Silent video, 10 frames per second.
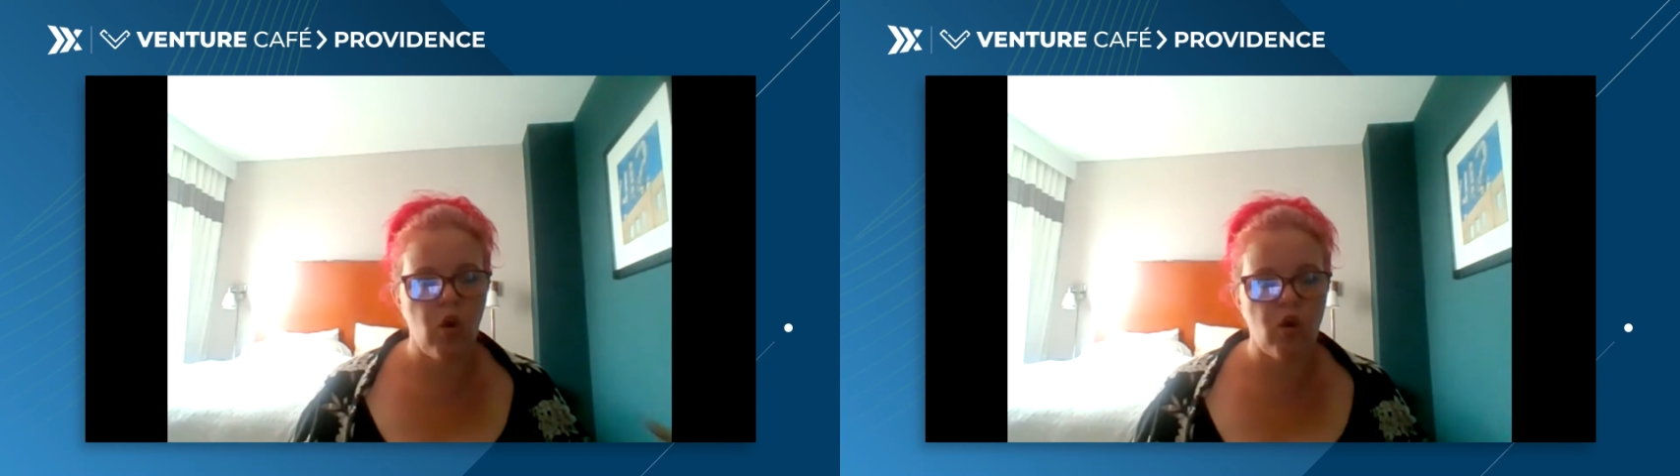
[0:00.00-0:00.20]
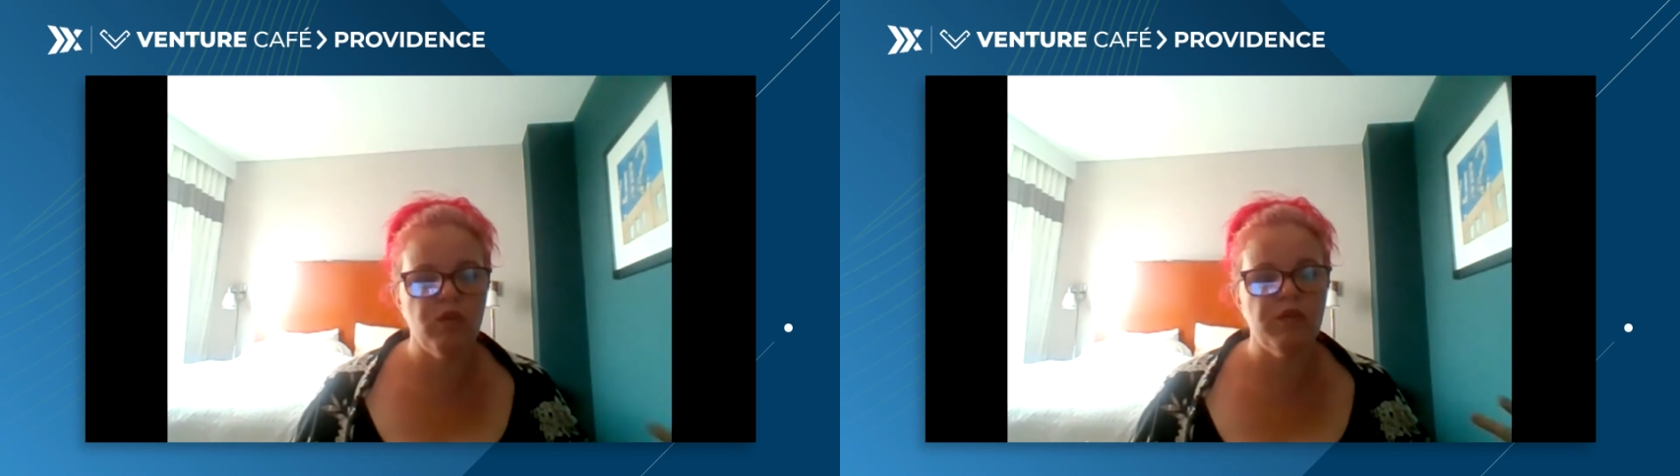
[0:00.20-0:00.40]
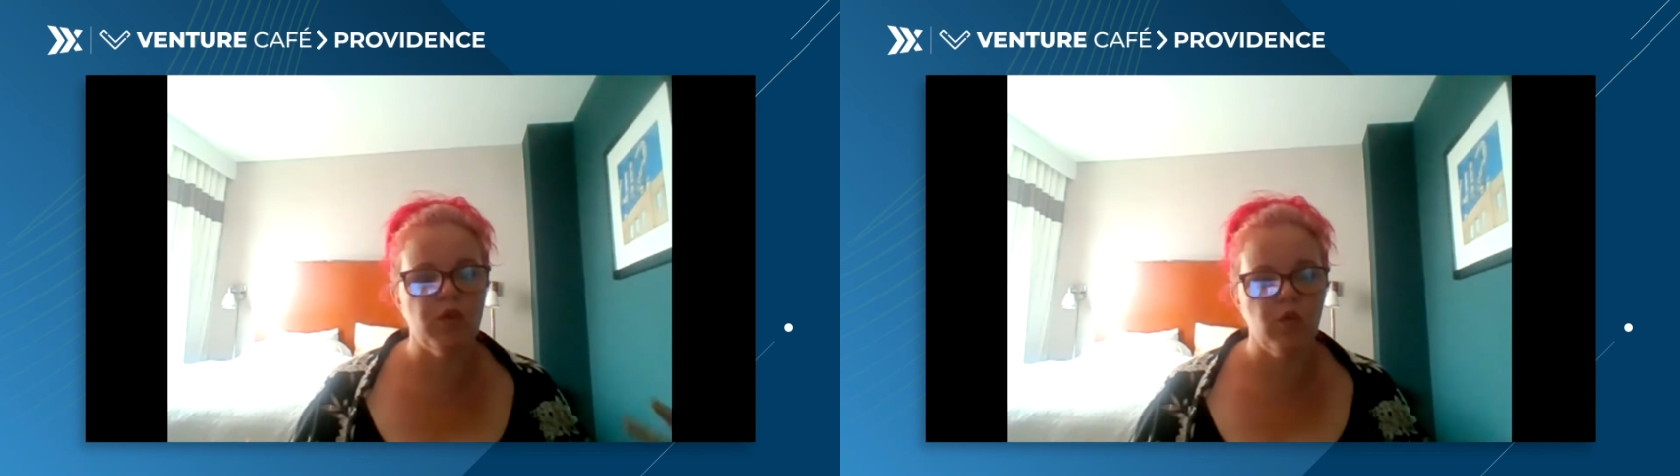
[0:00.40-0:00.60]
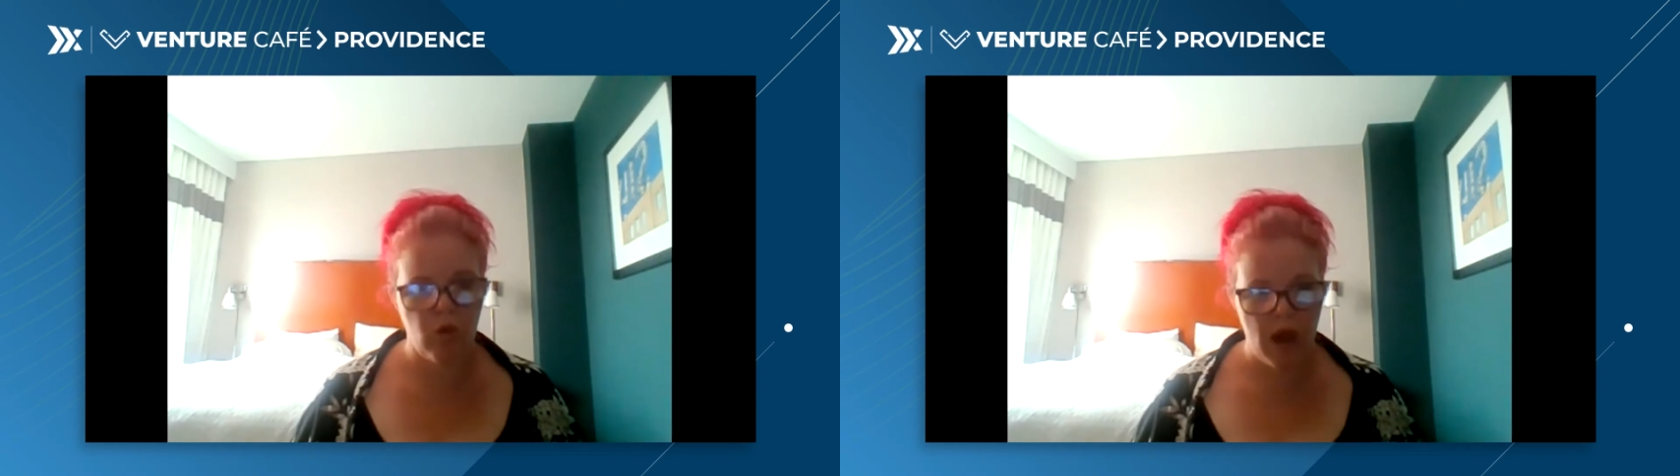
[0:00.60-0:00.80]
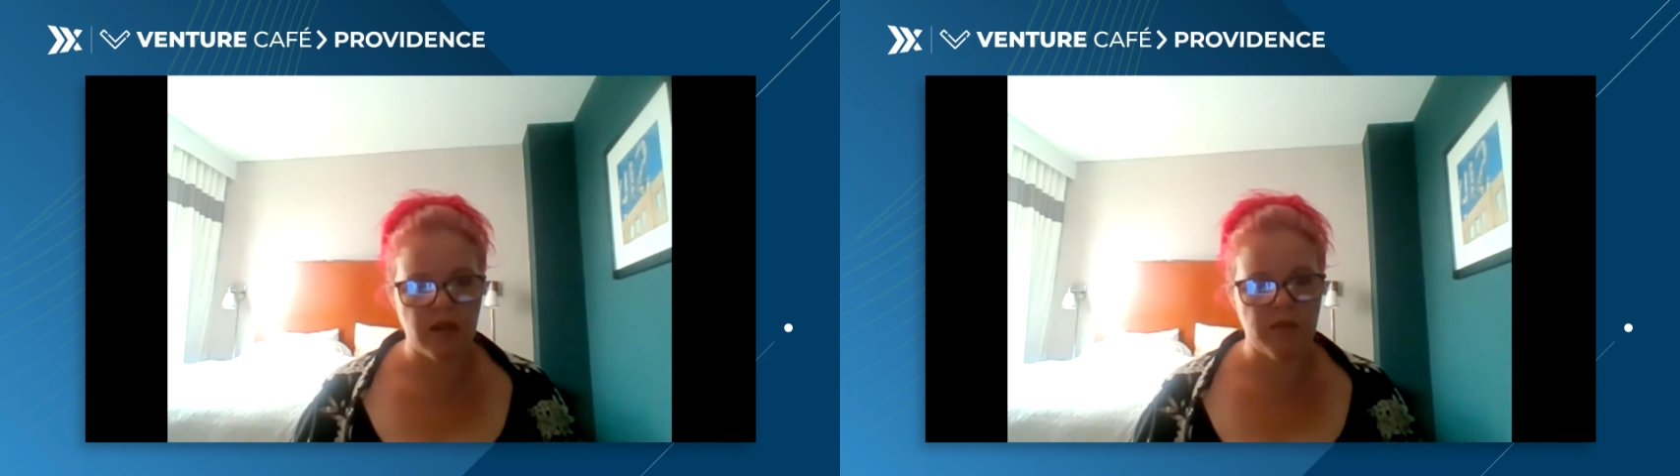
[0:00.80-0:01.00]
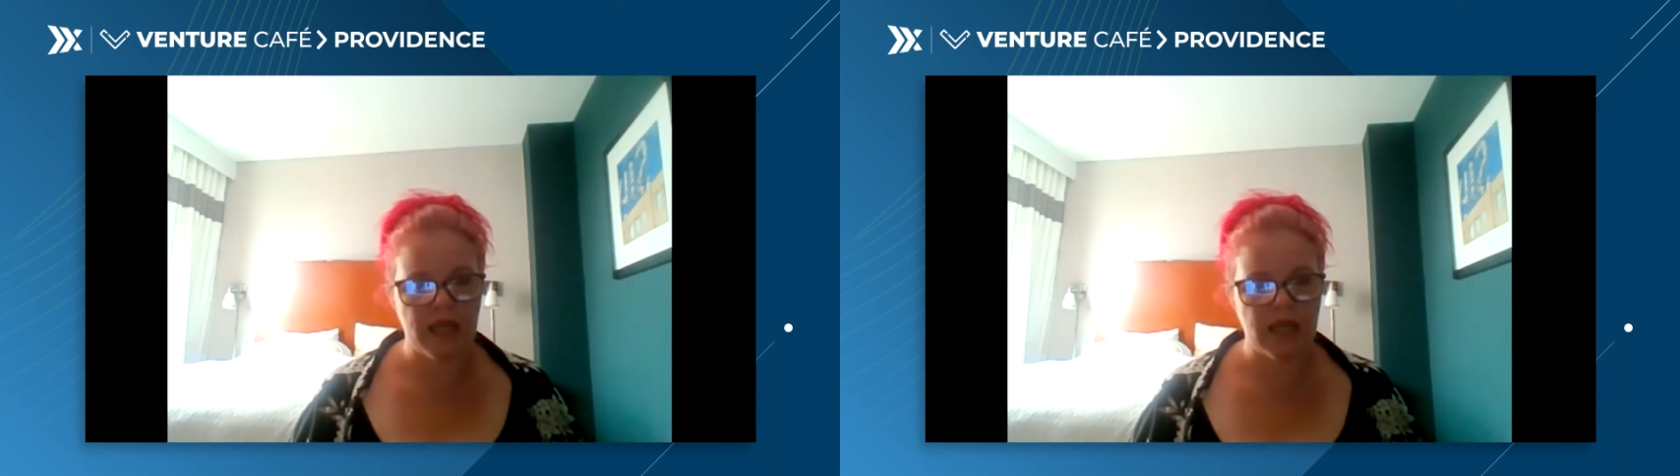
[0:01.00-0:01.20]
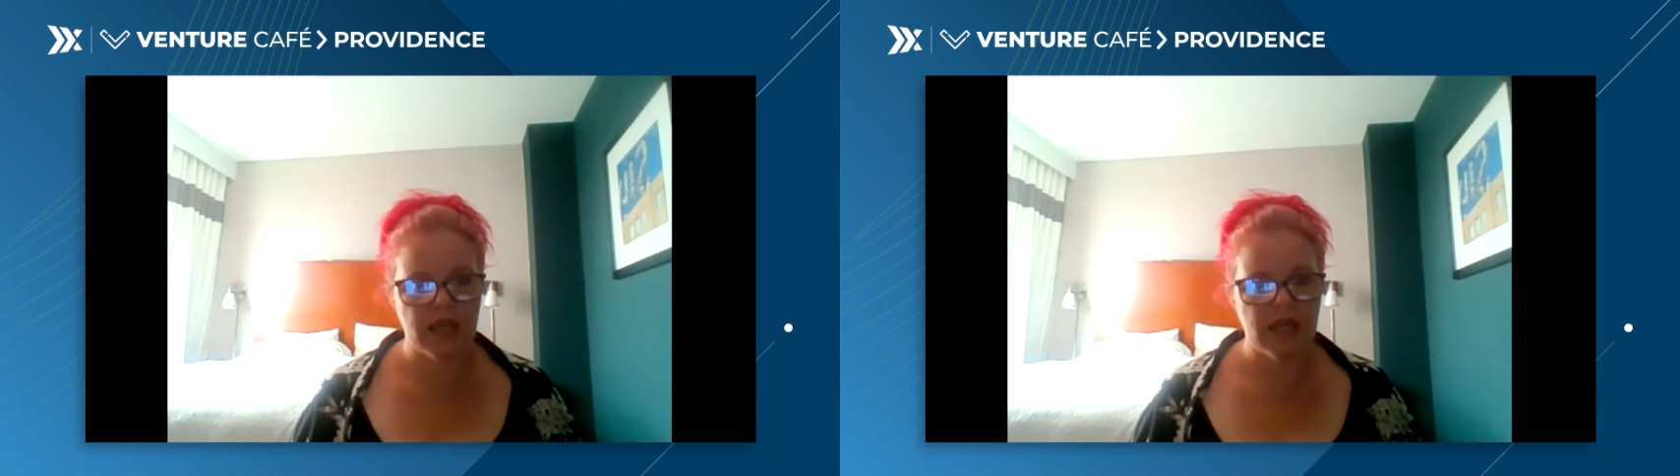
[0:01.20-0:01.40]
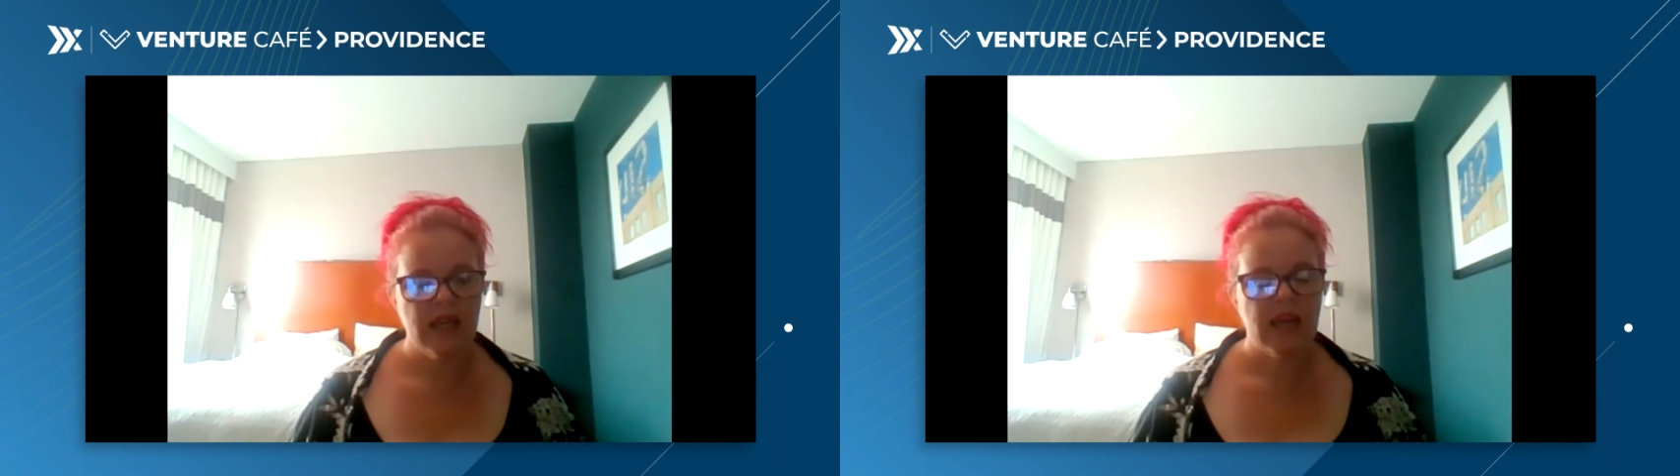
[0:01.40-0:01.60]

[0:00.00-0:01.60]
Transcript: overwhelming